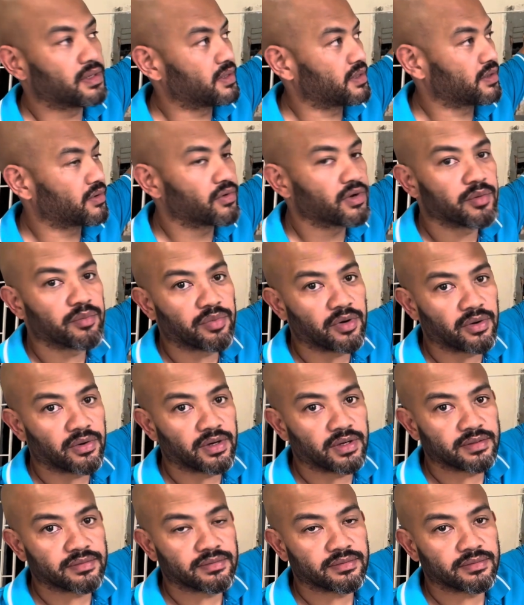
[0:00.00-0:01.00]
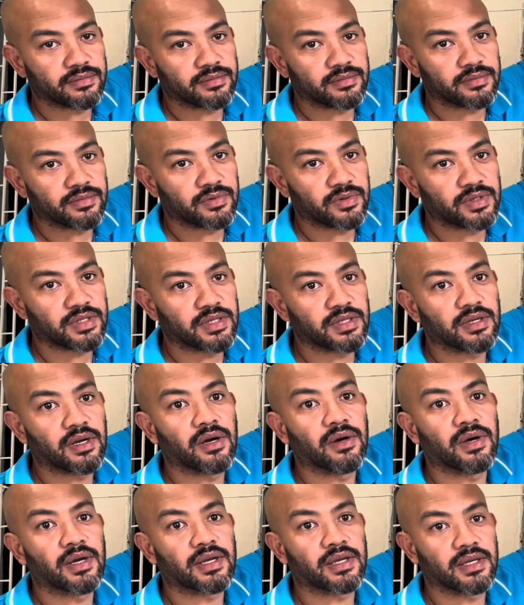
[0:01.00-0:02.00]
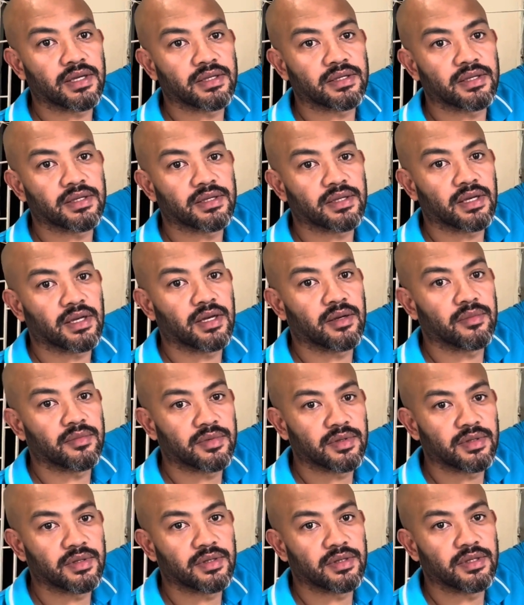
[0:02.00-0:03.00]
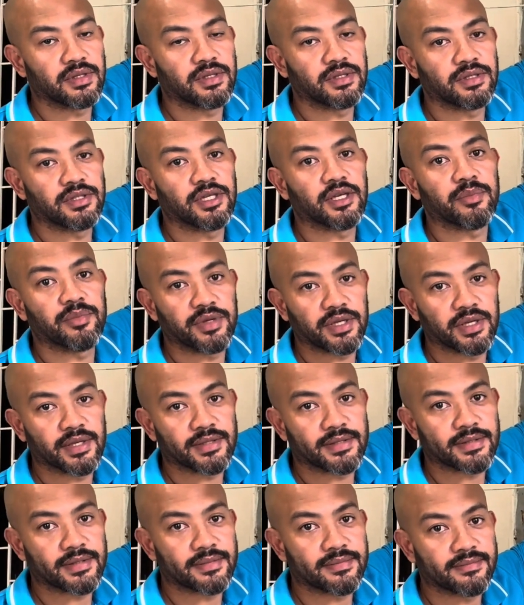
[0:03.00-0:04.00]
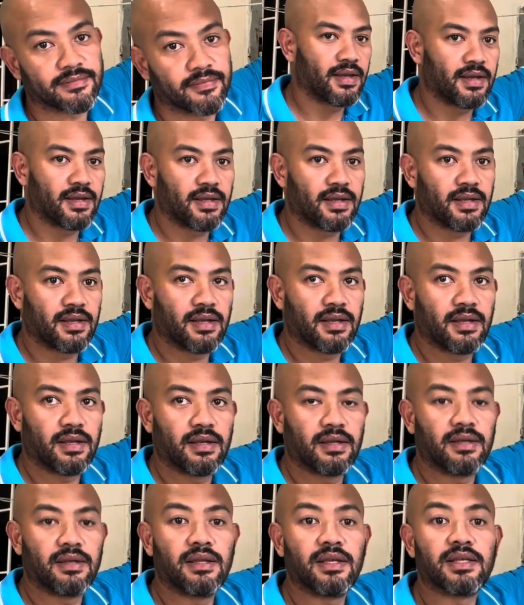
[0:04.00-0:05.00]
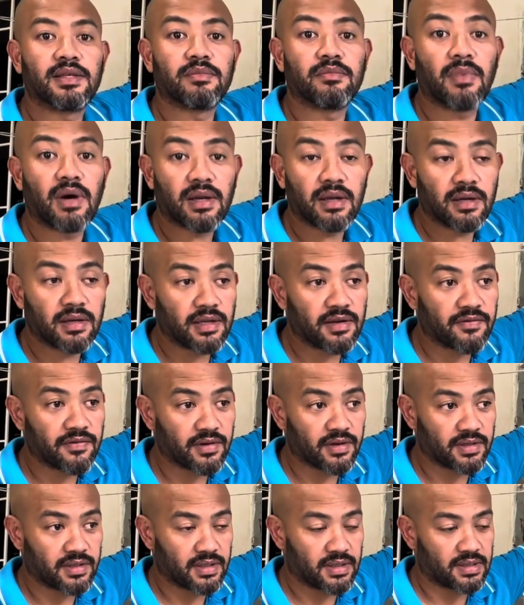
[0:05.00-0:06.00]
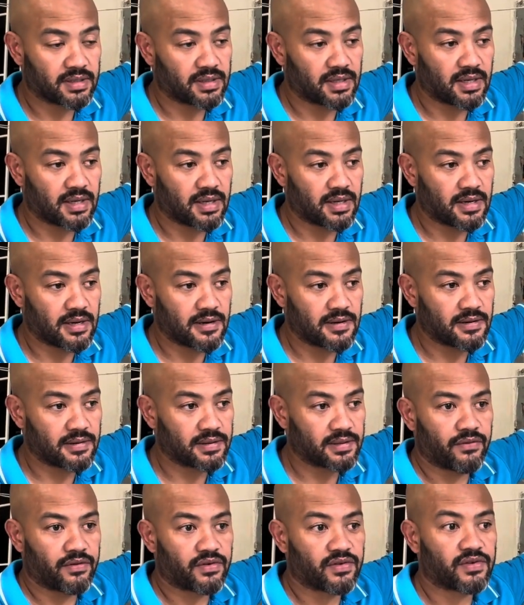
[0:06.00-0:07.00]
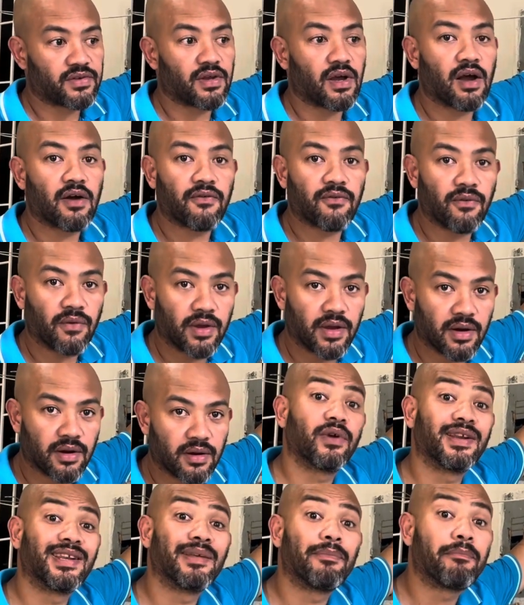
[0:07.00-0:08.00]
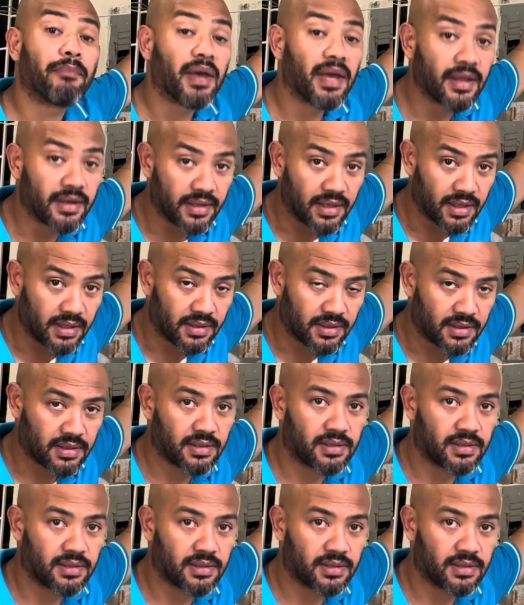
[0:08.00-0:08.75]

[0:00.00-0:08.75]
the grid power, which in our case is um, JPS. These modern inverters are software dependent.